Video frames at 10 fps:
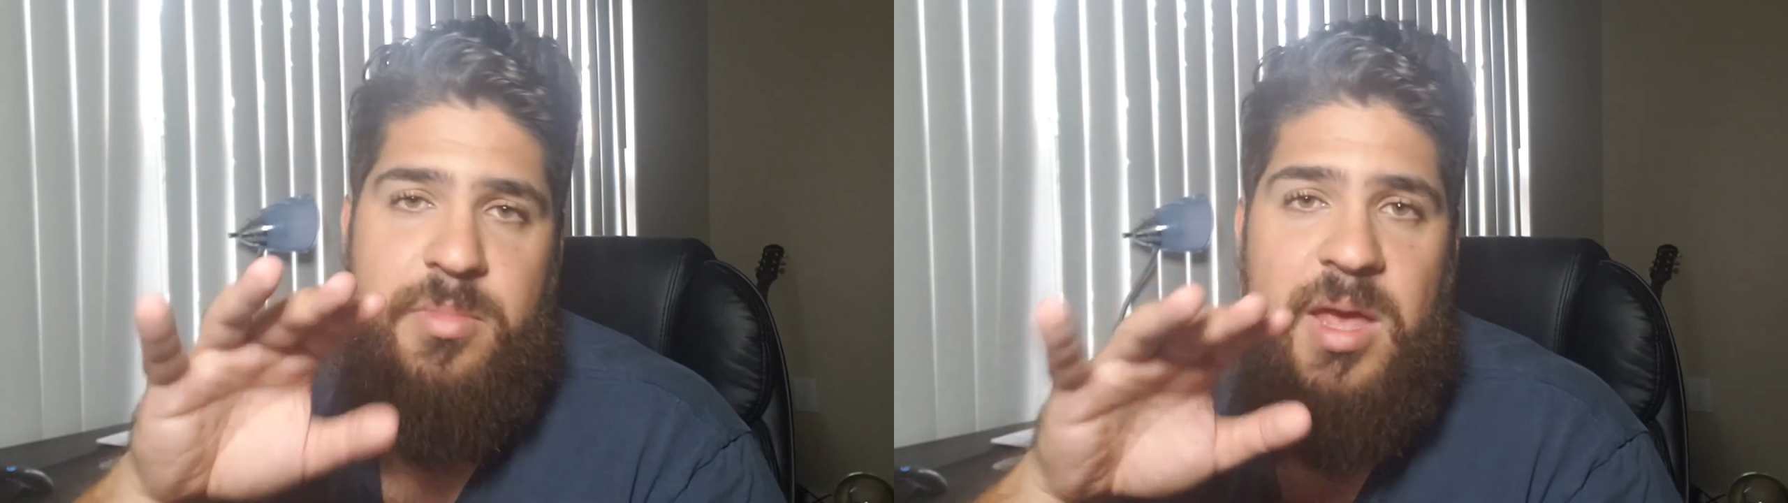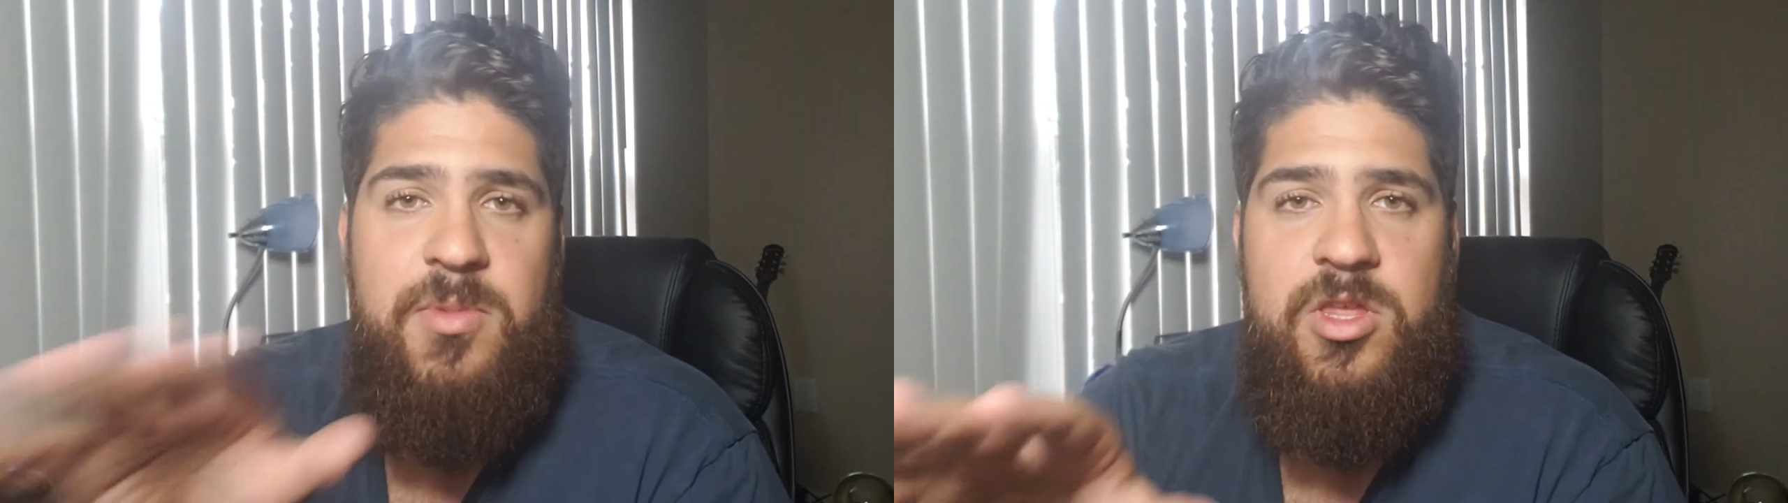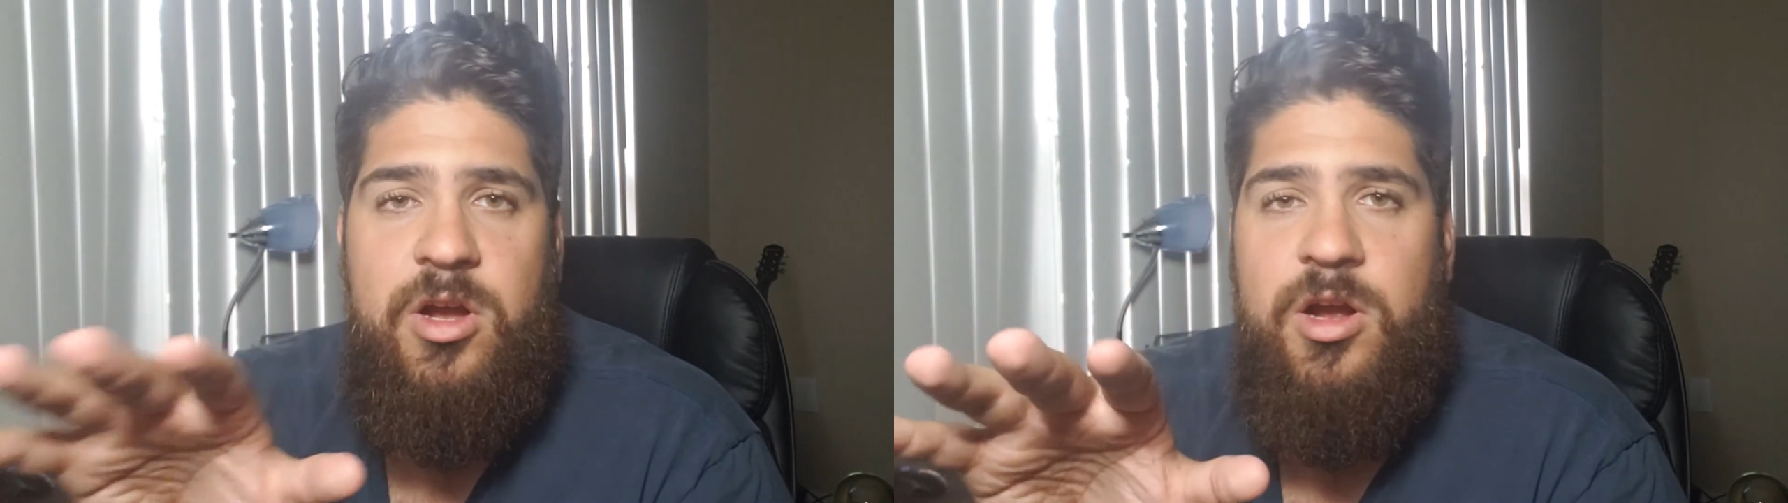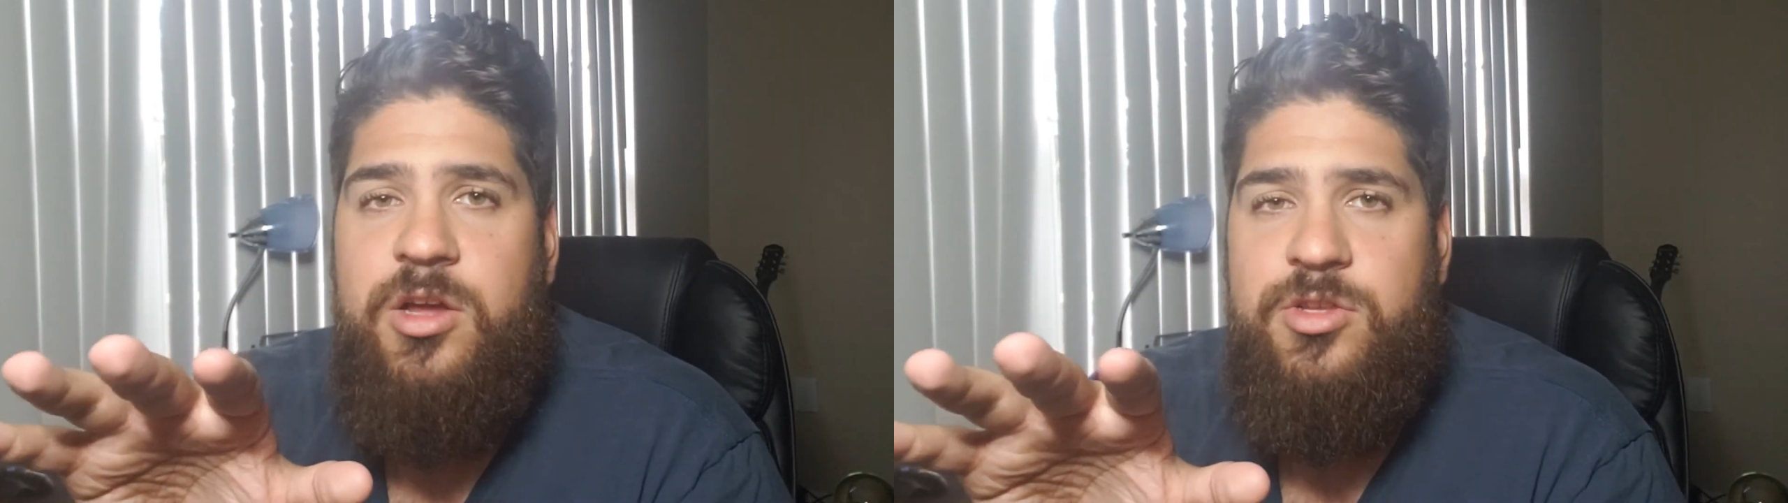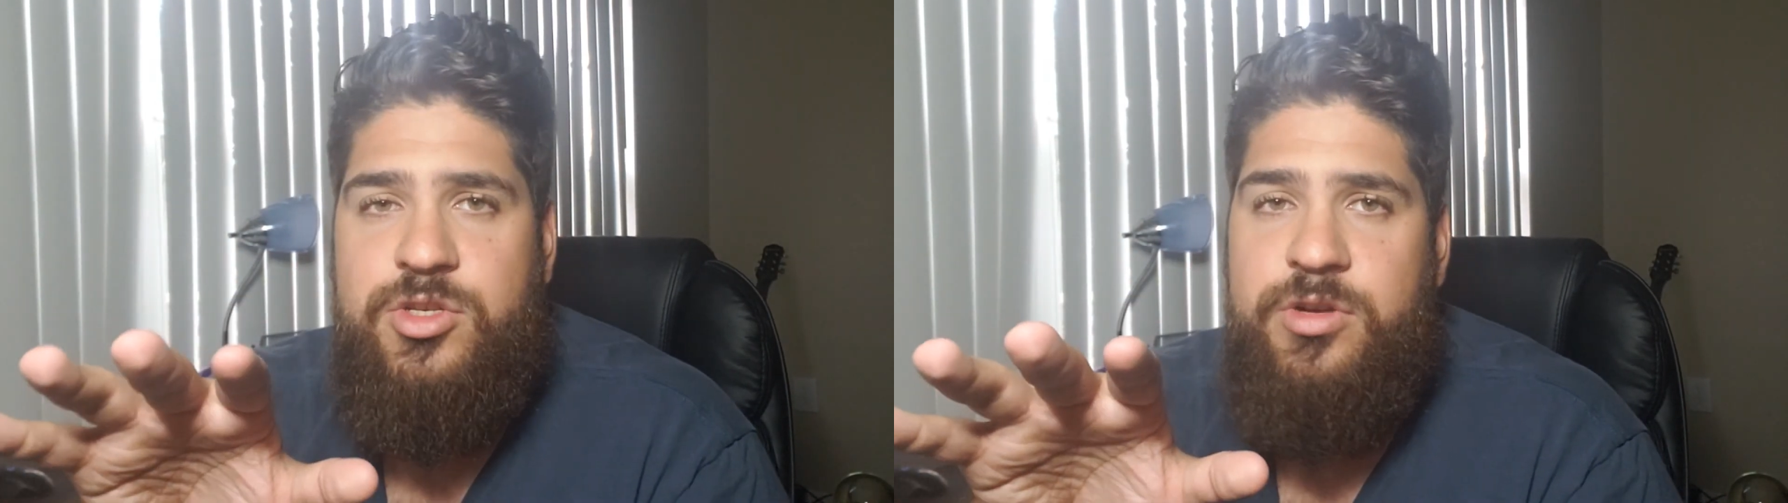Maybe there are
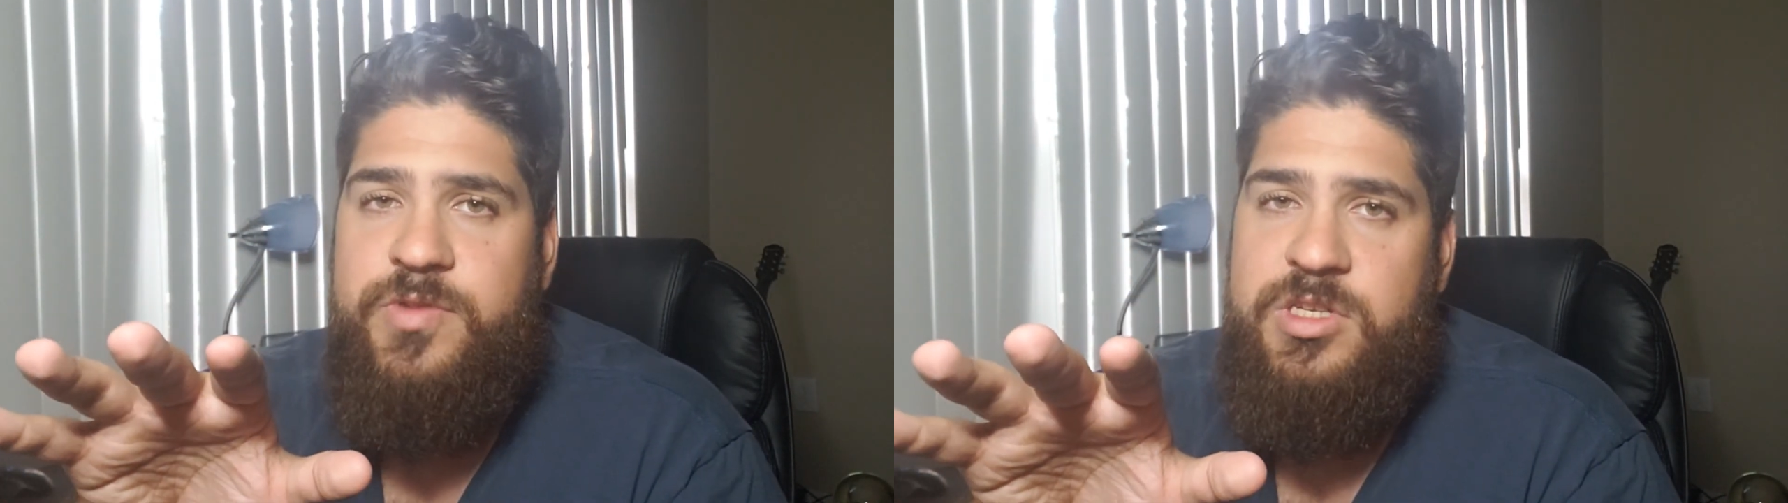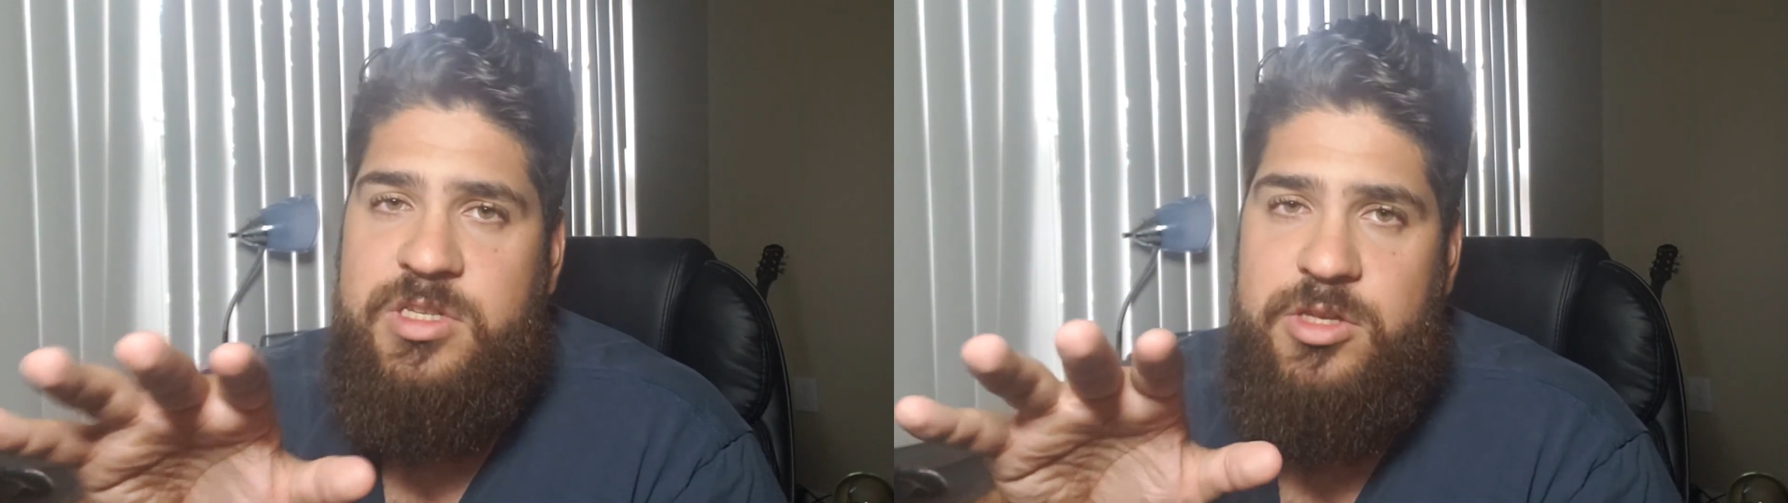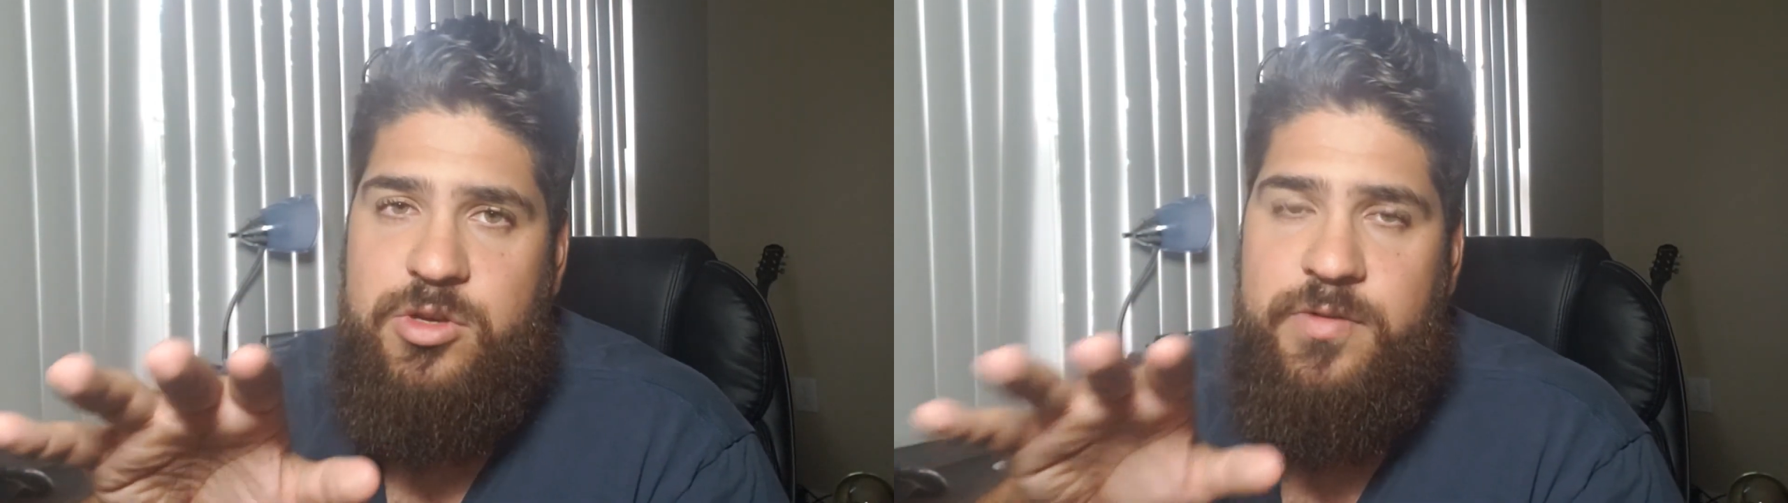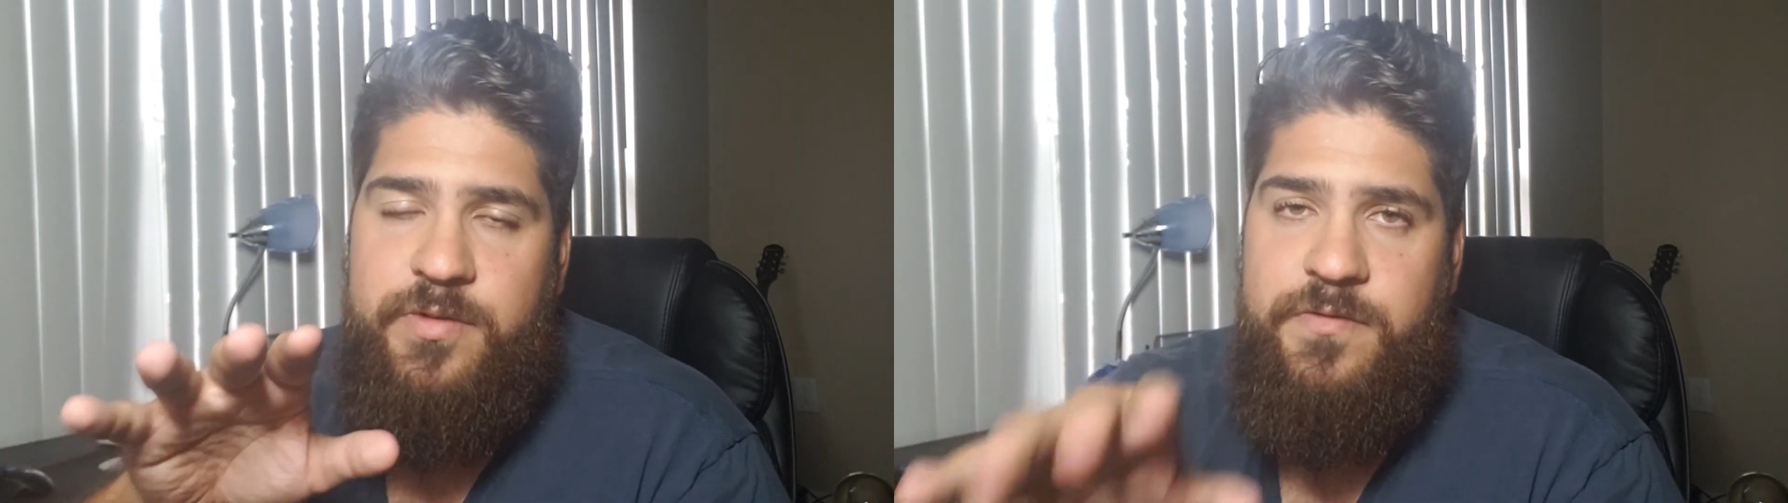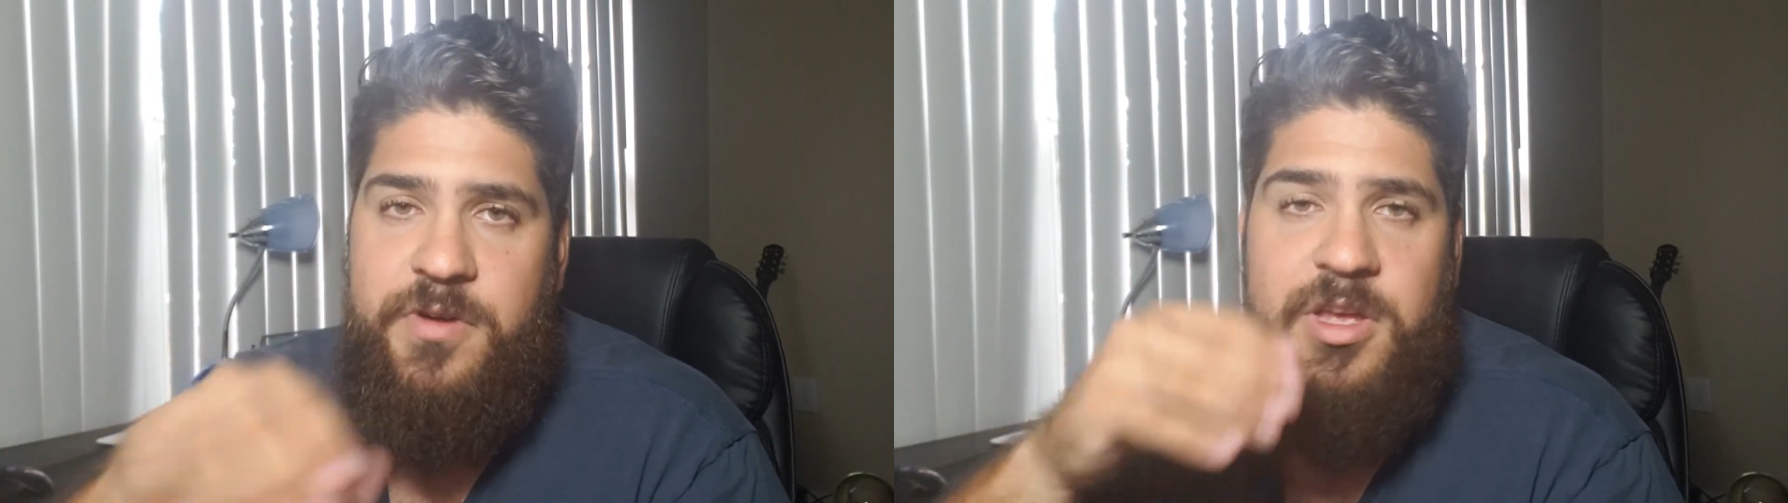other services that do it
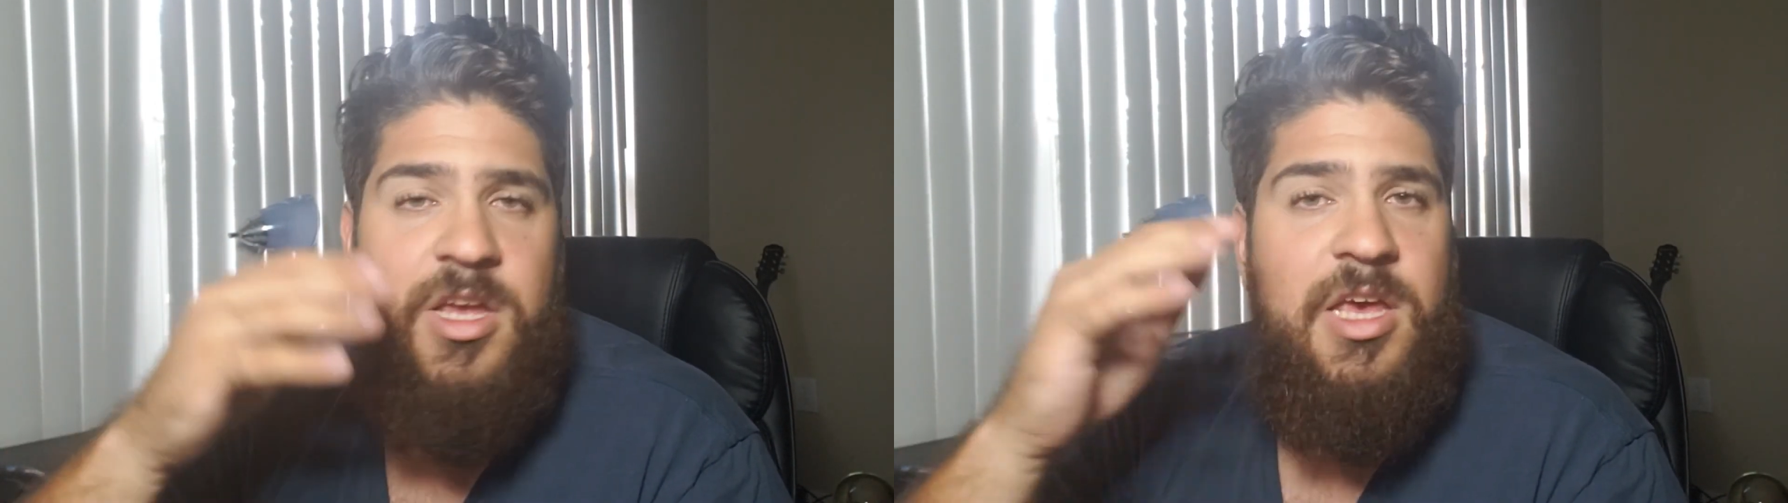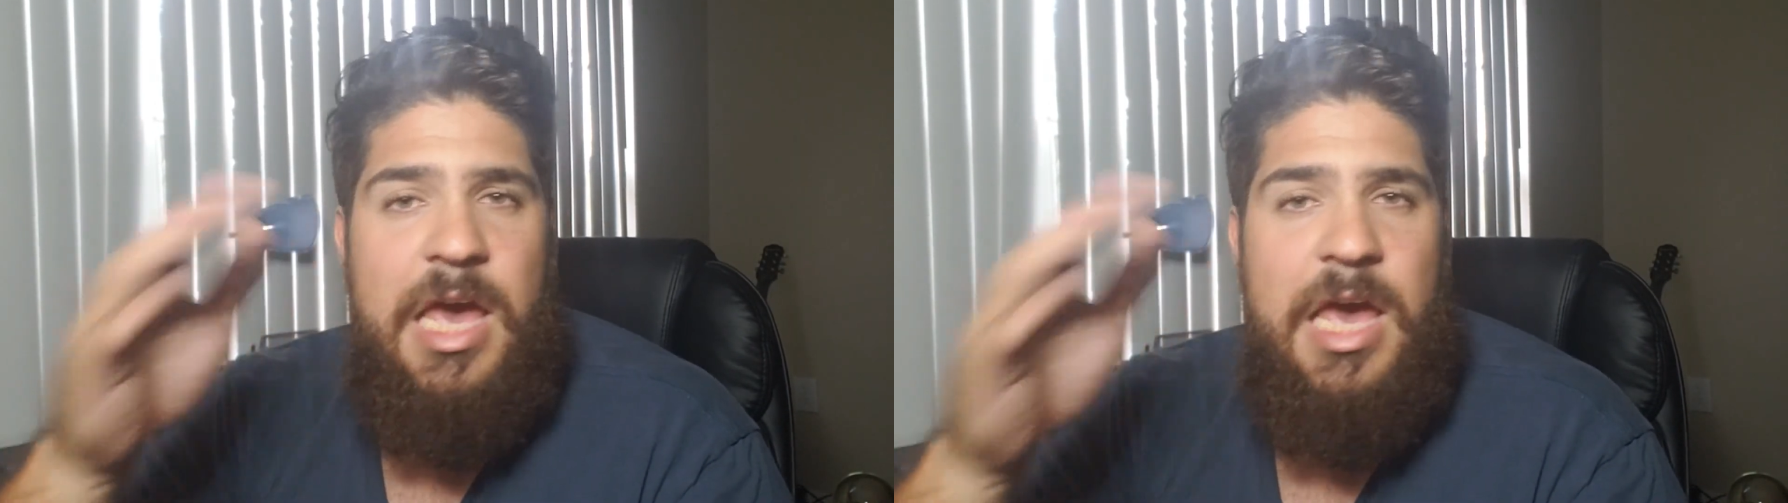for free,